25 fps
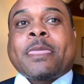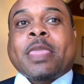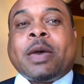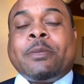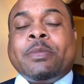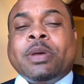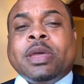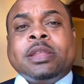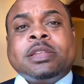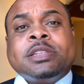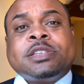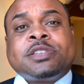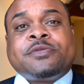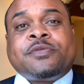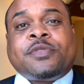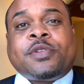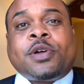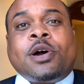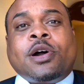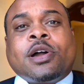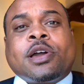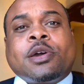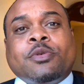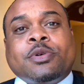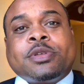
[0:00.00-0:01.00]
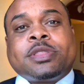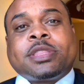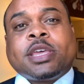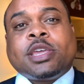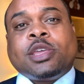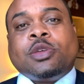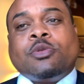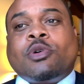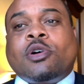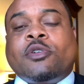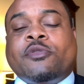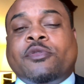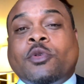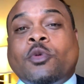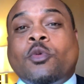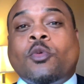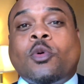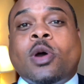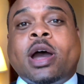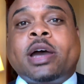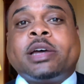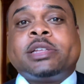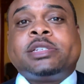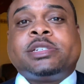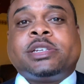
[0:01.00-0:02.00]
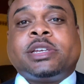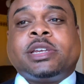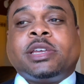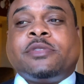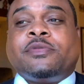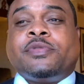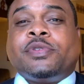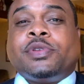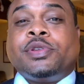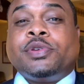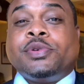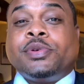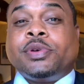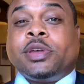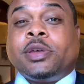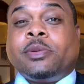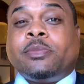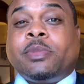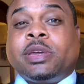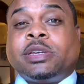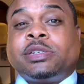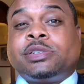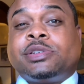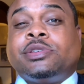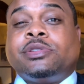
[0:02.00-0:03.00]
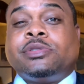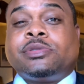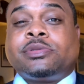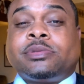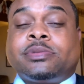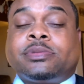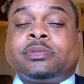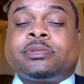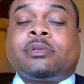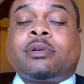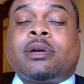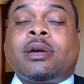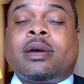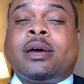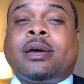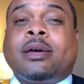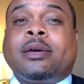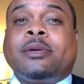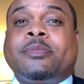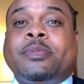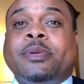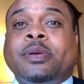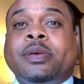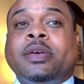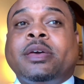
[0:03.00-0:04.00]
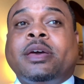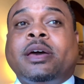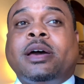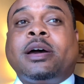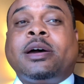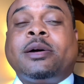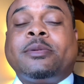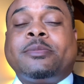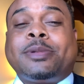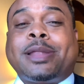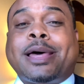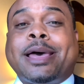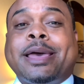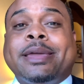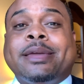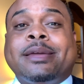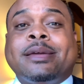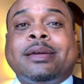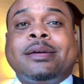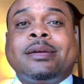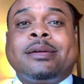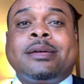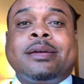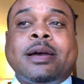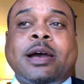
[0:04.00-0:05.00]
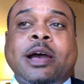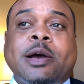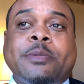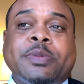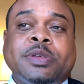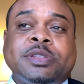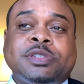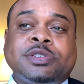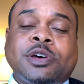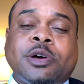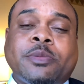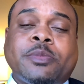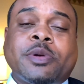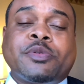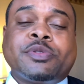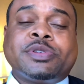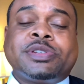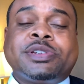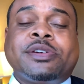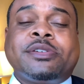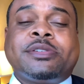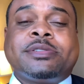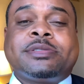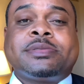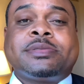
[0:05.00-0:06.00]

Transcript: I'm in this vlog. I want to thank you all for watching. If you're new here, make sure you subscribe, like, comment to all my returning